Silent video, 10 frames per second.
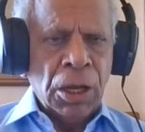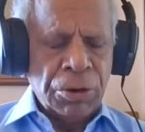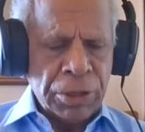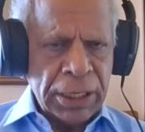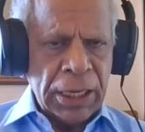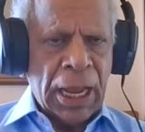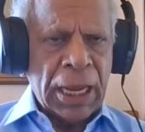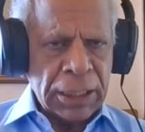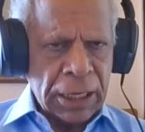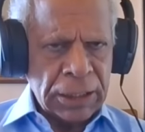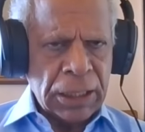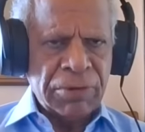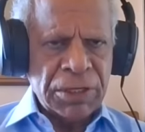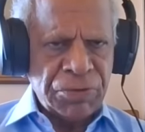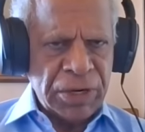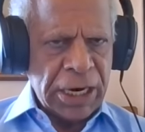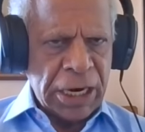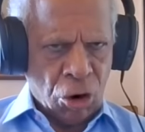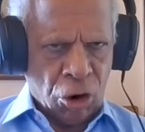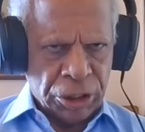Okay. And Qatar was very
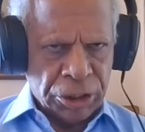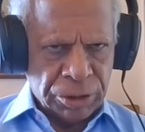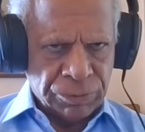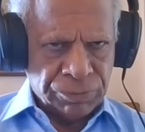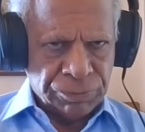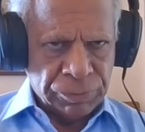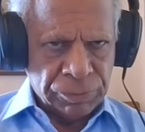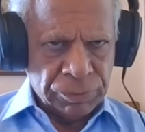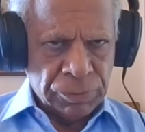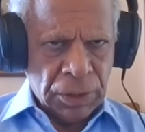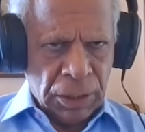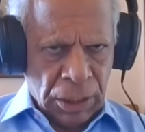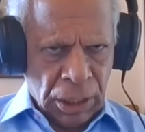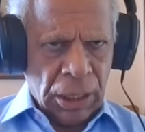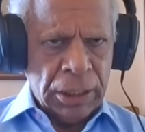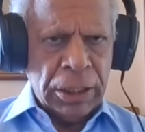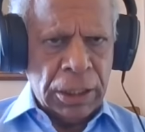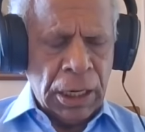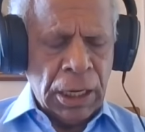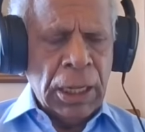annoyed. And
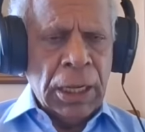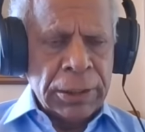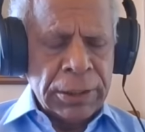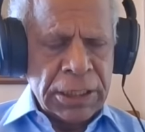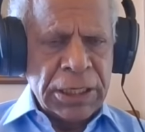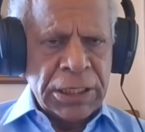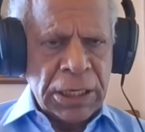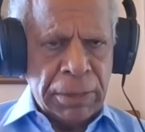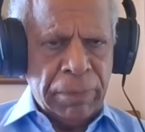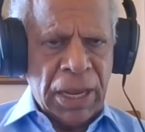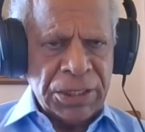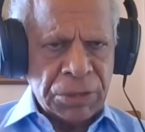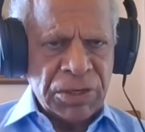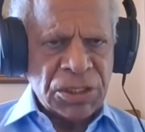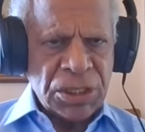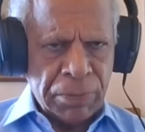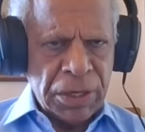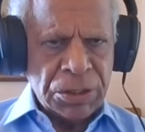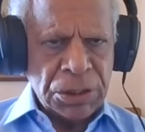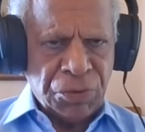the Indian ambassador was
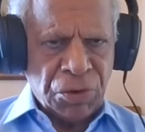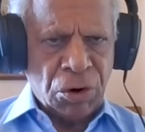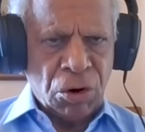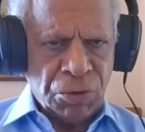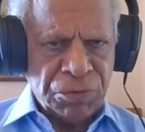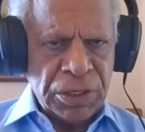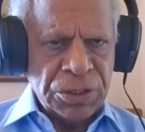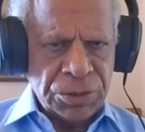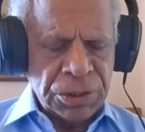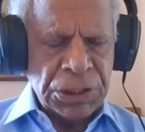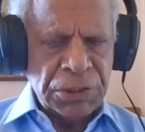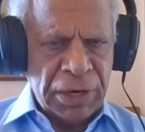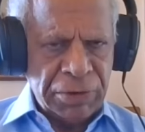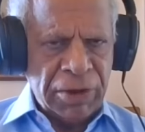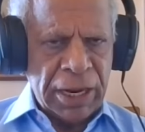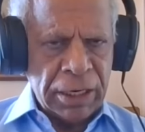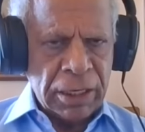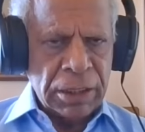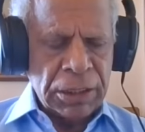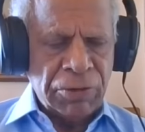summoned to the foreign office even
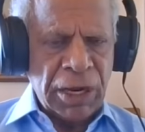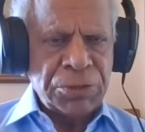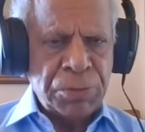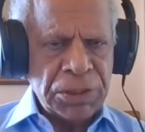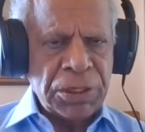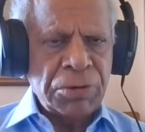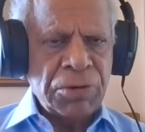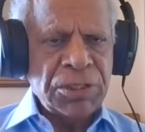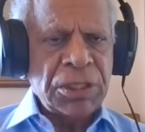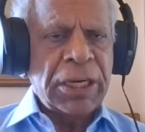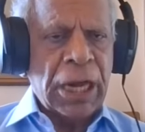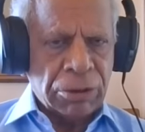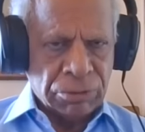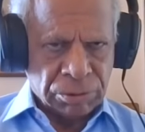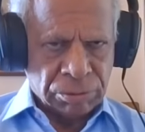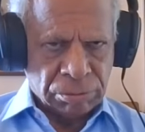when the vice president was in town.